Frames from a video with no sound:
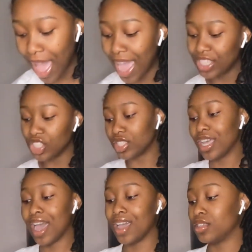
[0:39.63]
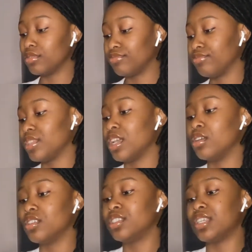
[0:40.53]
I just got
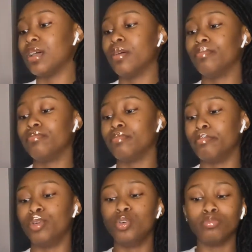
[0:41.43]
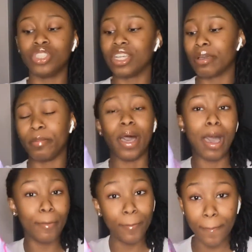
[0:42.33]
some Boom Chicka
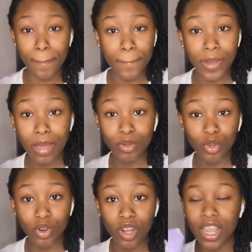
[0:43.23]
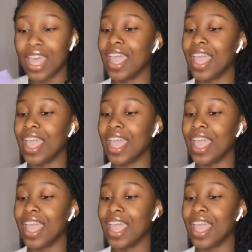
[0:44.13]
Pop popcorn.